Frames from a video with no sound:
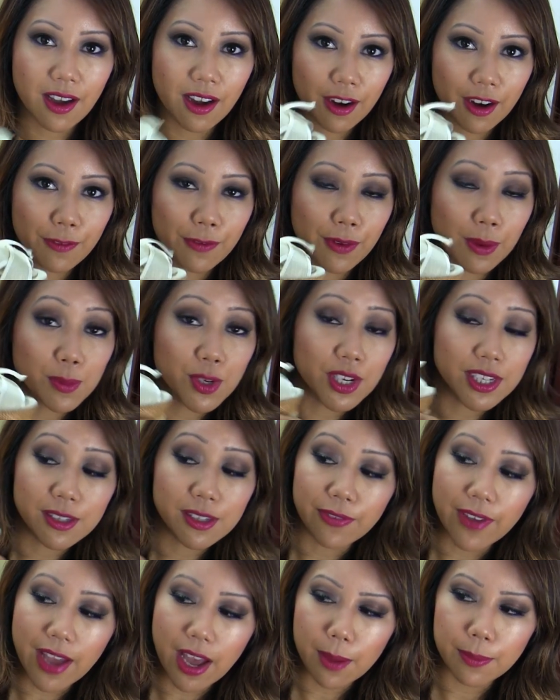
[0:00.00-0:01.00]
are from
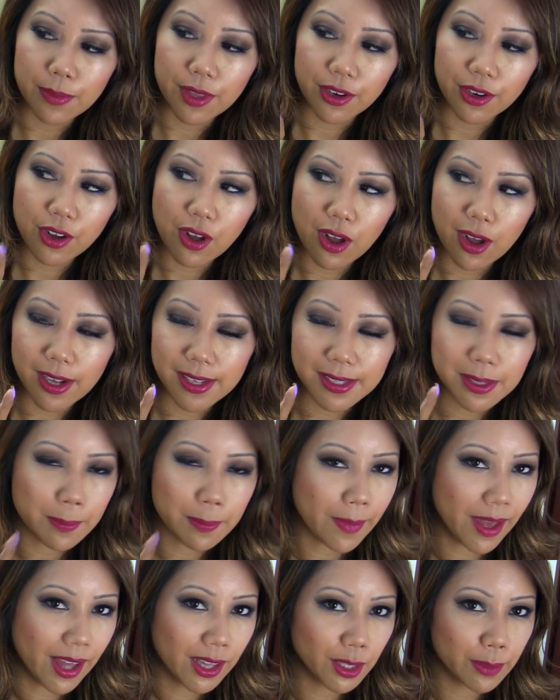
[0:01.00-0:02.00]
JustFab. They're called
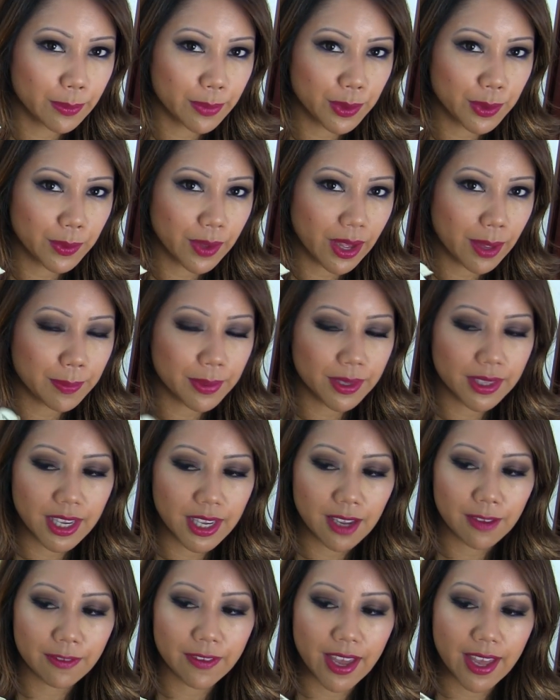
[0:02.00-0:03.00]
Malibu, I
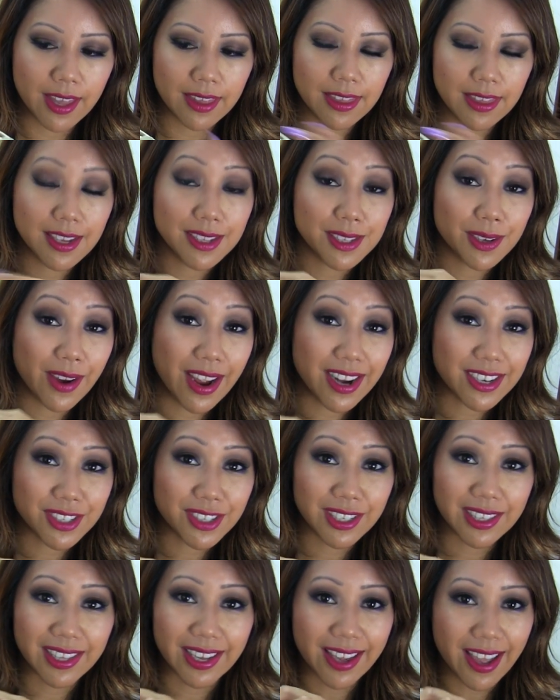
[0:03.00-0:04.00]
believe, and these are
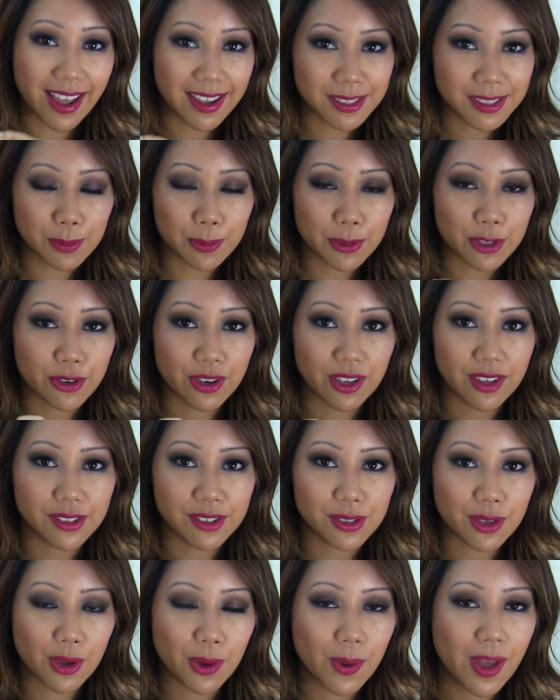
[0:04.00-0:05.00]
actually like espadrilles.
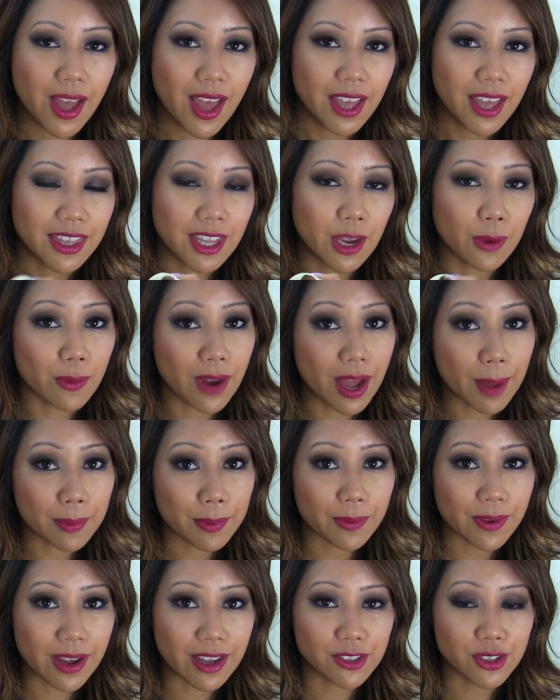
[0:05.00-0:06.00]
So they wrap
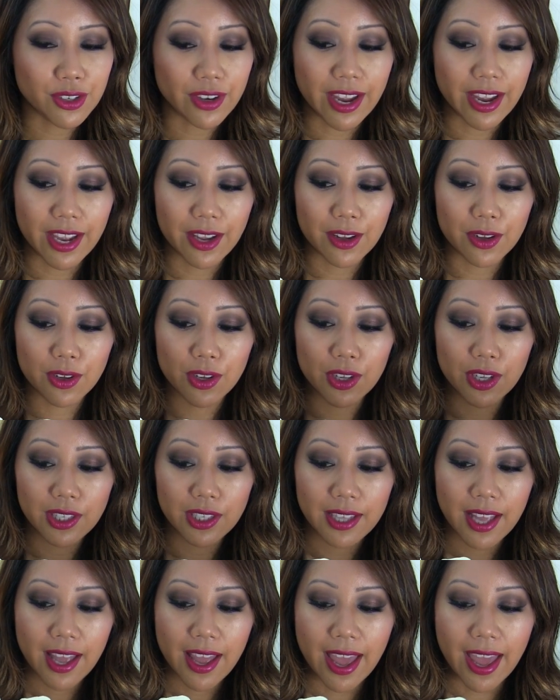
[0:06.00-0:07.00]
around your
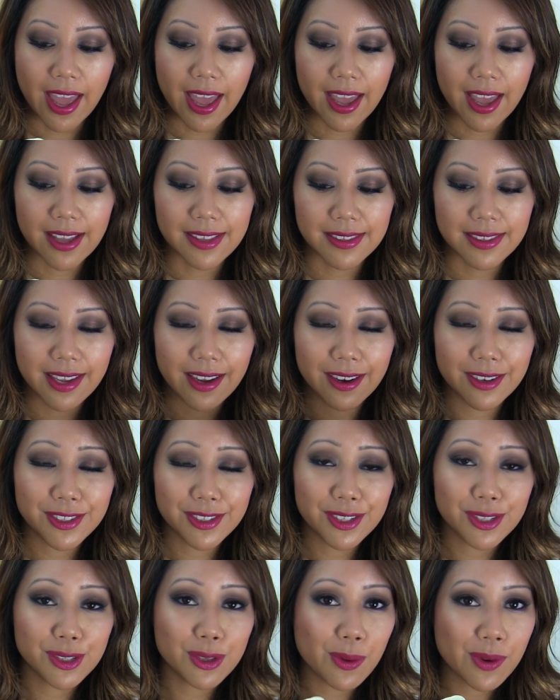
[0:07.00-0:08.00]
ankle and they are
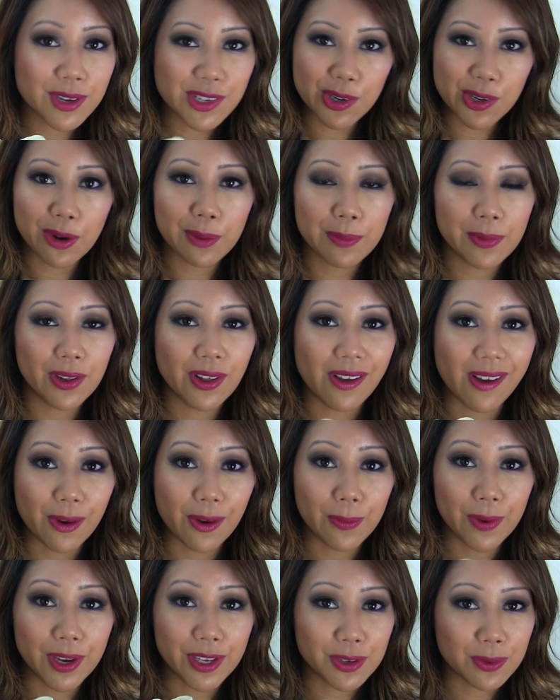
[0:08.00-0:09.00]
just so adorable
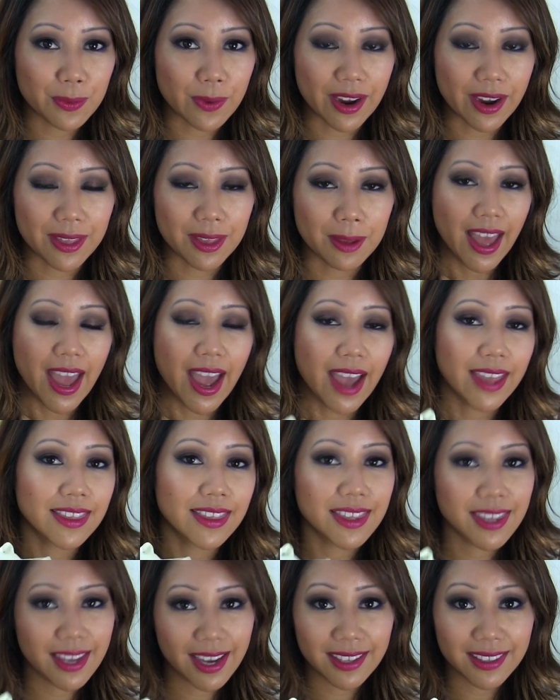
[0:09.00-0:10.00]
when you wear them. And
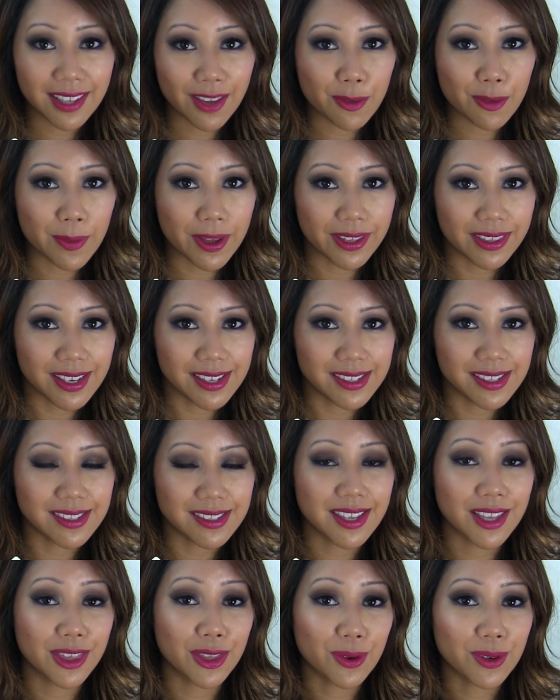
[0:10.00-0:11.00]
the thing I love about these is
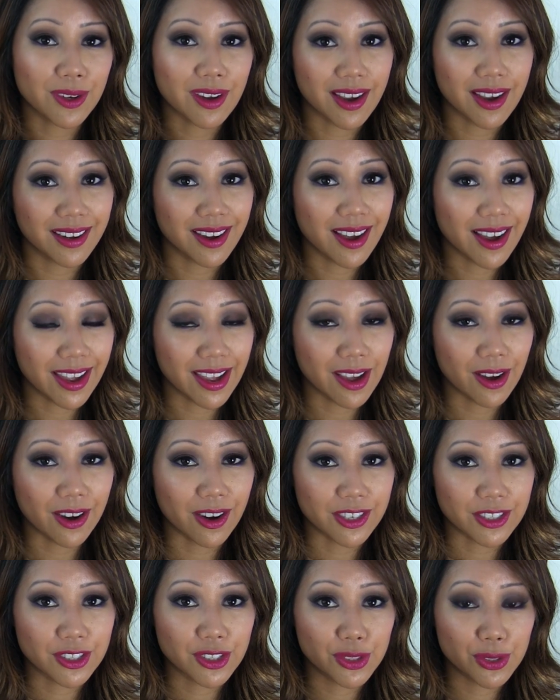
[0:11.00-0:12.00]
that they're not high
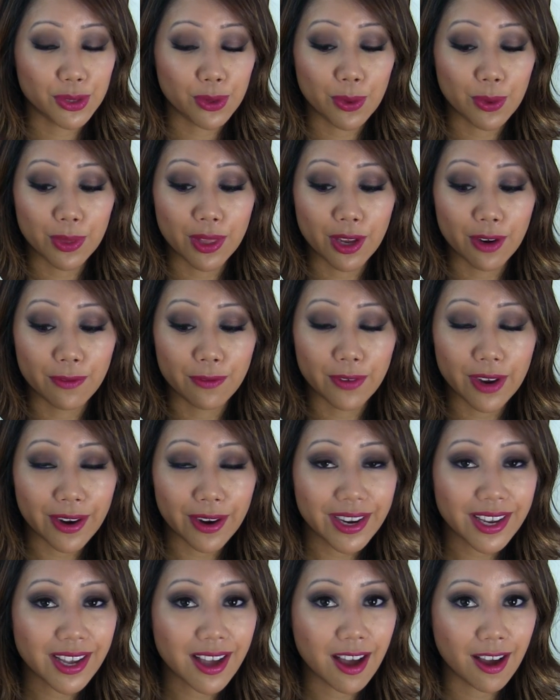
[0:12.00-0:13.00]
arched, so they're
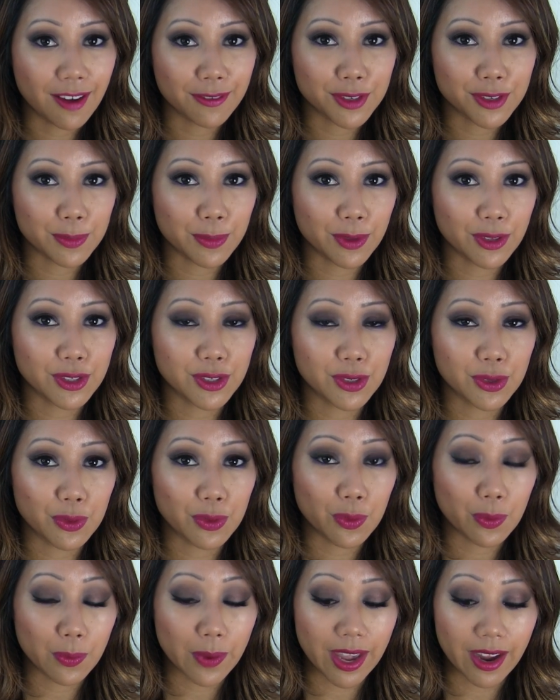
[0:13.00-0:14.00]
very comfortable
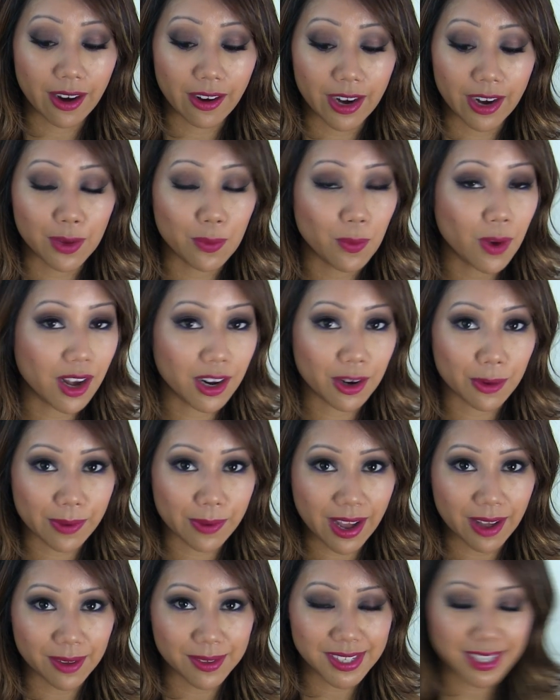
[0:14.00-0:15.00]
to wear and walk
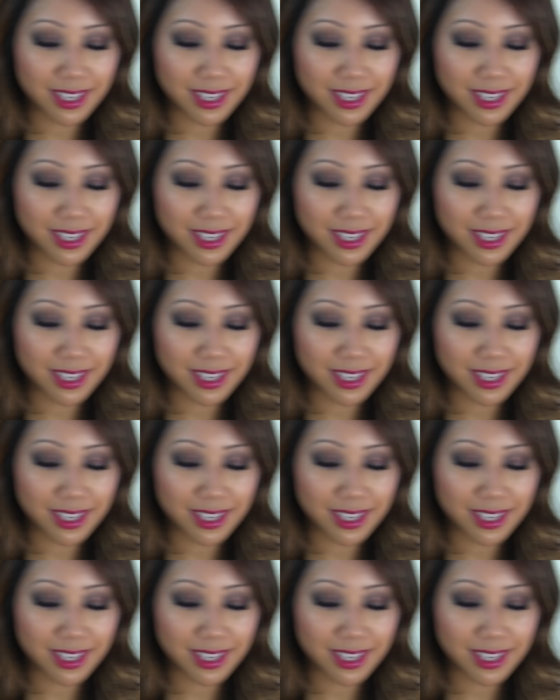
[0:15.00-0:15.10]
around